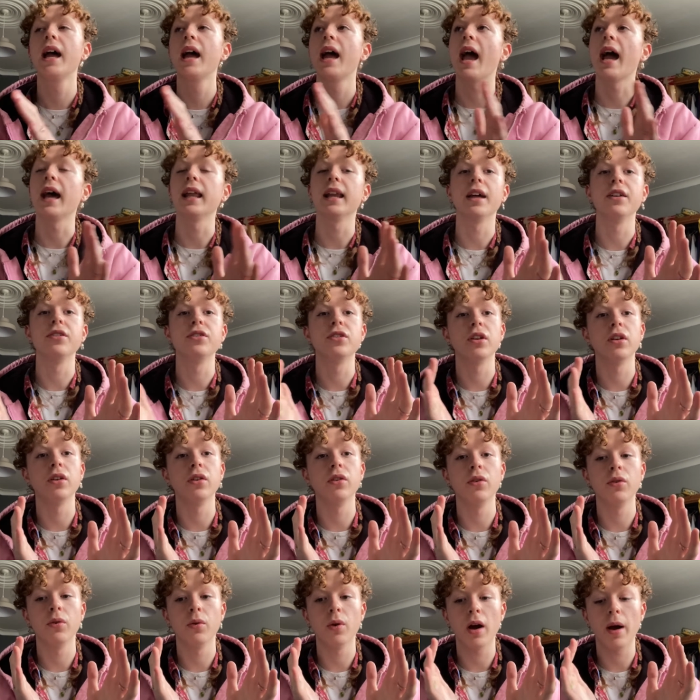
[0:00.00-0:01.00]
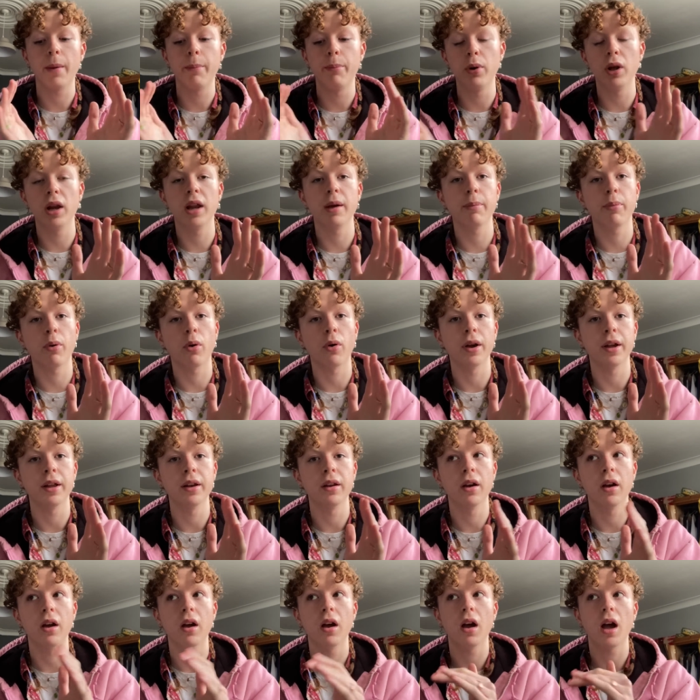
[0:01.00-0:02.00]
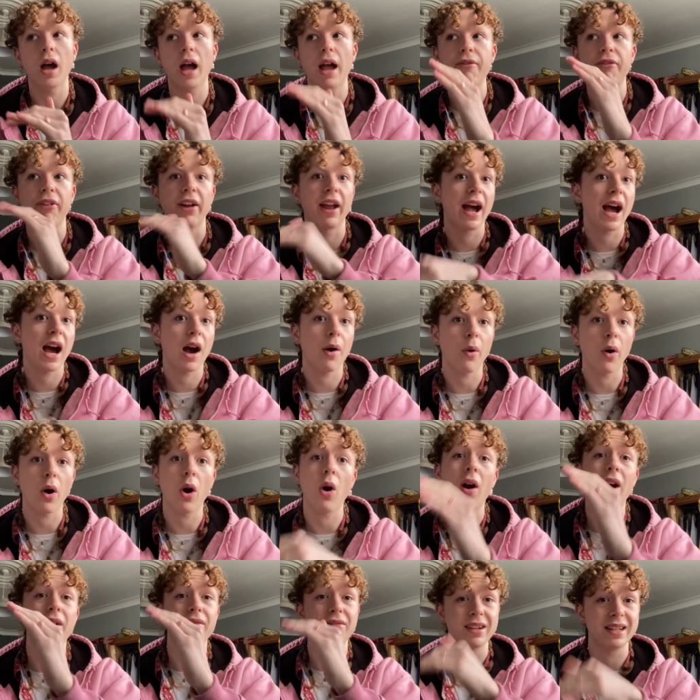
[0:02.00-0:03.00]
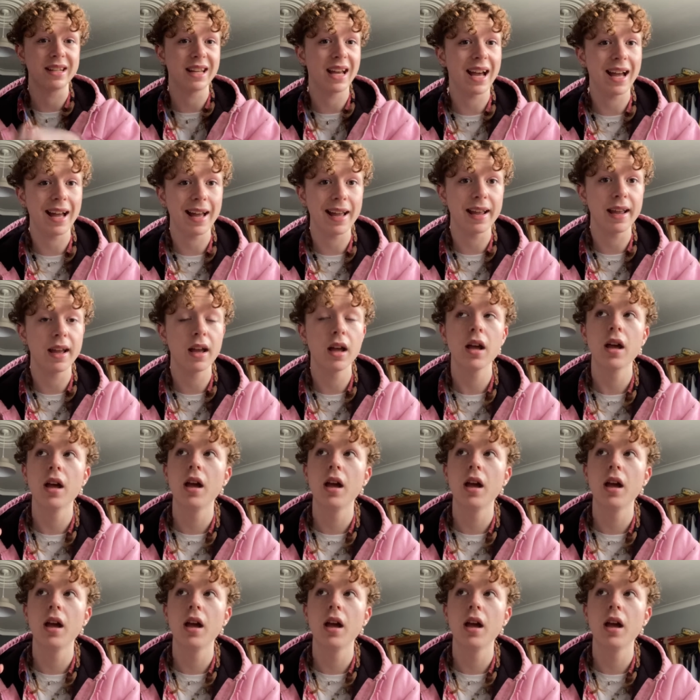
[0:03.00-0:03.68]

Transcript: and I do a bullet point every hour or every day